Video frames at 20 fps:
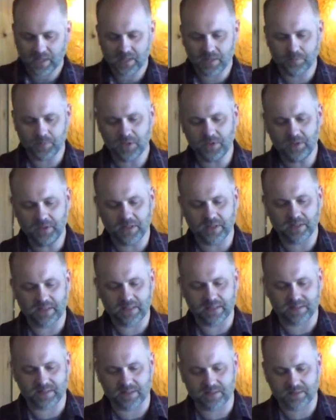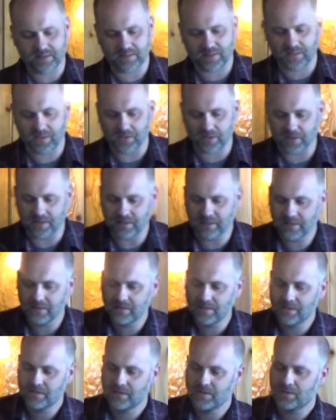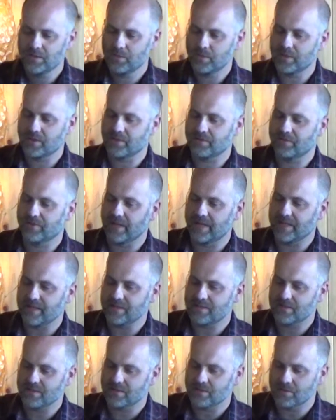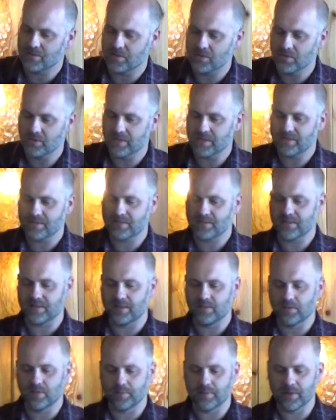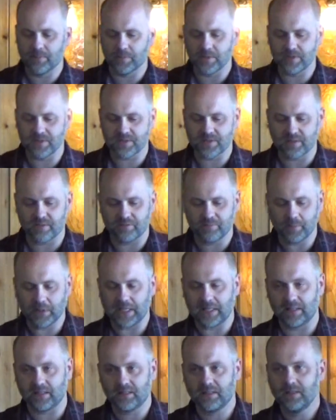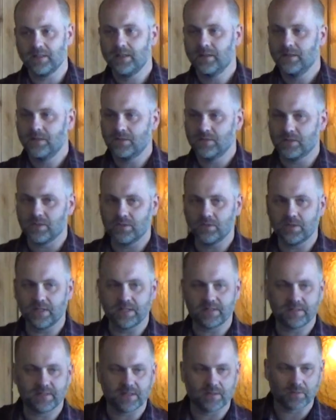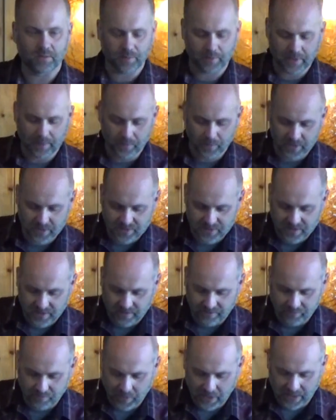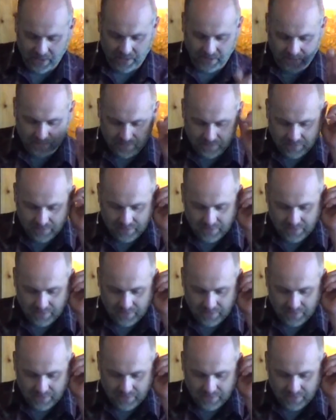Communion is instituted with the phrase, do this in remembrance of me. Do this in remembrance of me.